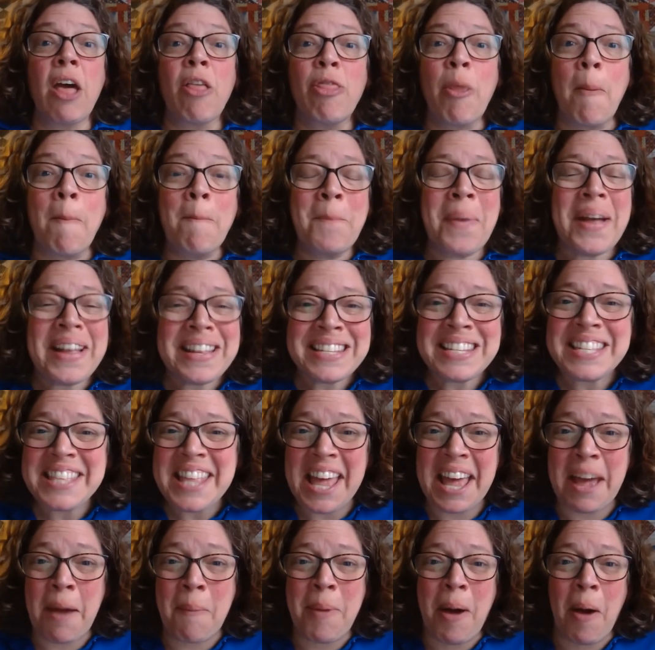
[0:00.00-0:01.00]
The best
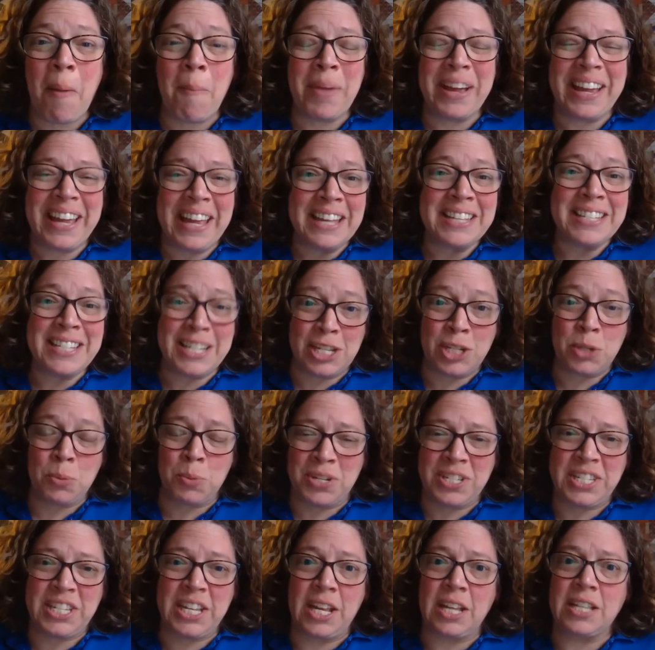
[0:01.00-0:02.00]
thing about Mackenzie's
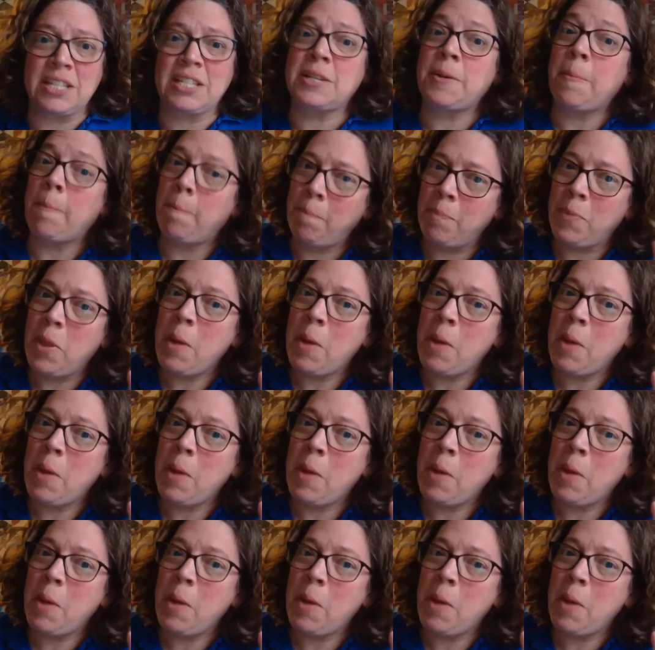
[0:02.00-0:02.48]
receipts,